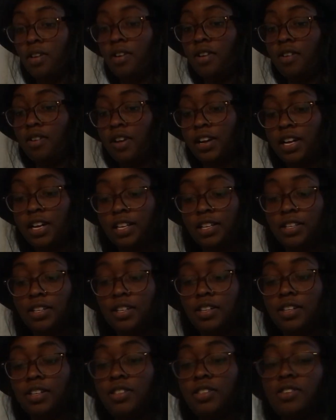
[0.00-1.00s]
All right,
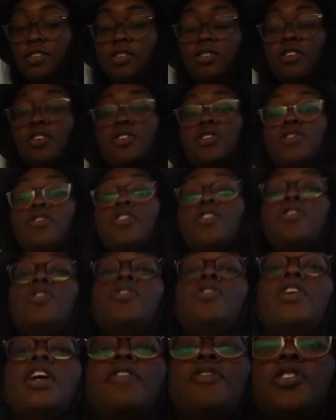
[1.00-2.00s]
so those of you
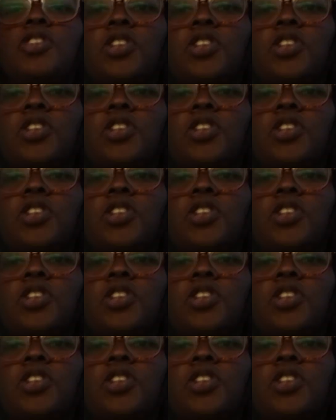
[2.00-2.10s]
who have